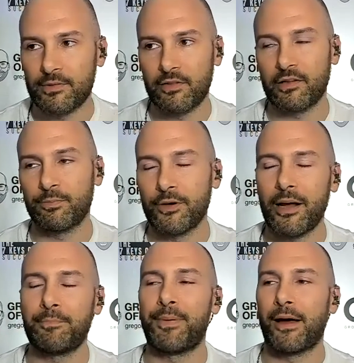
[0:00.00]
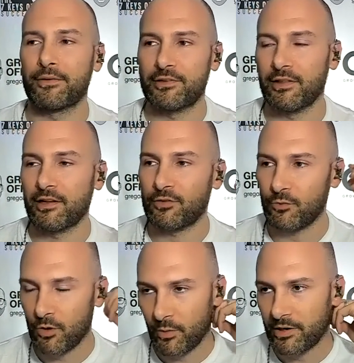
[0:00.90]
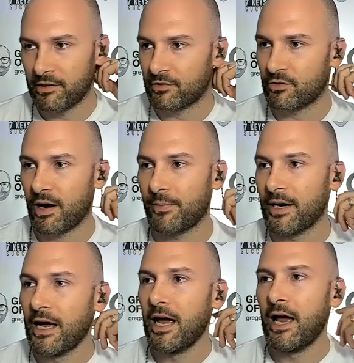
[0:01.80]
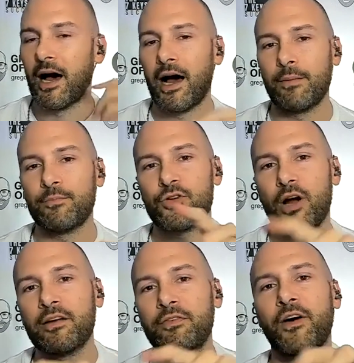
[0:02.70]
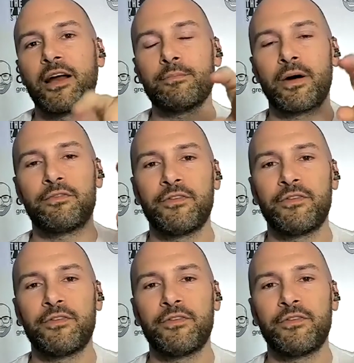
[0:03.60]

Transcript: yeah. at this point. Not bouncing, that's the wrong way to describe it. I'm trying to find my